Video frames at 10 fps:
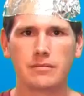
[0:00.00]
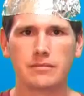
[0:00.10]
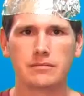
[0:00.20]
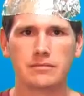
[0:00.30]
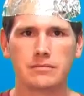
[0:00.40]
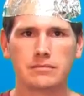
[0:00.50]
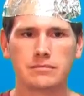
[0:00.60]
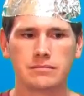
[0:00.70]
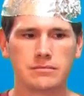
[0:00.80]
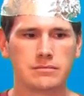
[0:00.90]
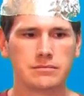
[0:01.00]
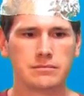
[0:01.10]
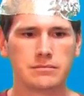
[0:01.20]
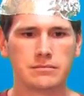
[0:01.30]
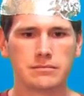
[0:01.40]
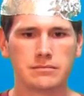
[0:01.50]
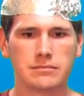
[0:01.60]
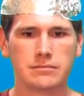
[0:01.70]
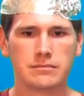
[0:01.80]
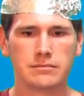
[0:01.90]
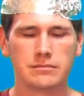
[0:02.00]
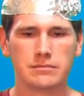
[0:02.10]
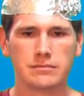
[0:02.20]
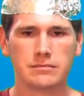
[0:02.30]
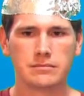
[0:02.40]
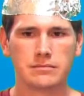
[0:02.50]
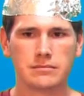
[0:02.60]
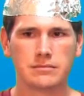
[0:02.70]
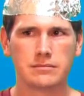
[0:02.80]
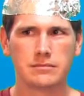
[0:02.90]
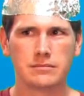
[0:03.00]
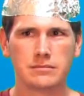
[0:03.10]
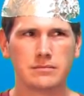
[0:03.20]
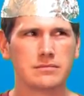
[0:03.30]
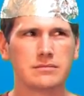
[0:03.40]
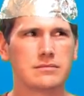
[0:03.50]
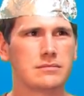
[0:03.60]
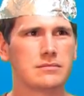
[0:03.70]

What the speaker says: No words are spoken by the person on screen.